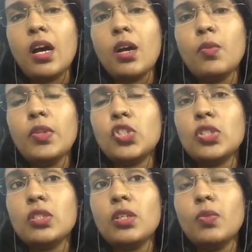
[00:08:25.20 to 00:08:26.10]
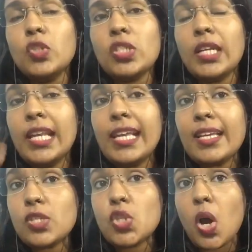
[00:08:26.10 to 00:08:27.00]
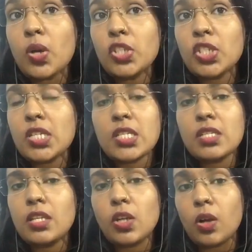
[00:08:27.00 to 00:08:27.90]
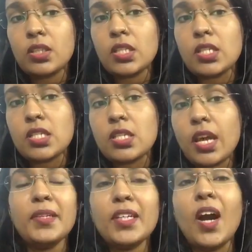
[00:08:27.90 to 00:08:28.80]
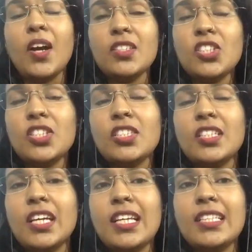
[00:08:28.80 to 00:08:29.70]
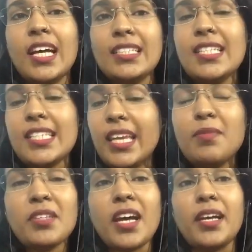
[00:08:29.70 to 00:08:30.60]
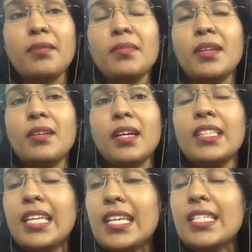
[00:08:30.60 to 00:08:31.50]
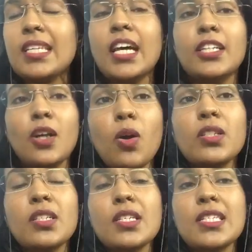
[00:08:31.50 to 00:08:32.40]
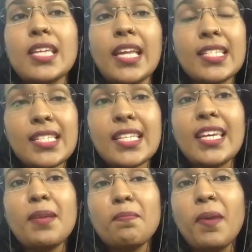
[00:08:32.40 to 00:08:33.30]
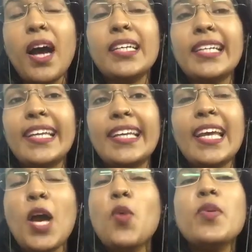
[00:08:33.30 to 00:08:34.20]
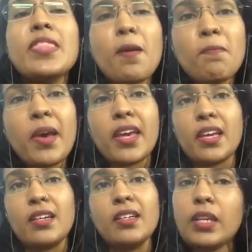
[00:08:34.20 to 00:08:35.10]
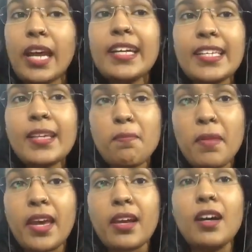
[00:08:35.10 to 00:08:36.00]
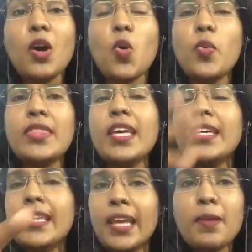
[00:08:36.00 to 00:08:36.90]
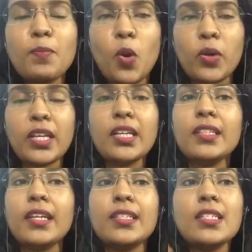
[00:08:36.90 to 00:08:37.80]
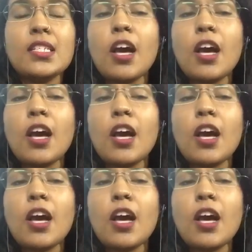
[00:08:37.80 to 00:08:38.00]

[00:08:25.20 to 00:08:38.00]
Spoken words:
which suddenly astonishes the daughters, because at the same time these daughters can see Bartley with a mare, riding a mare with a grey pony that is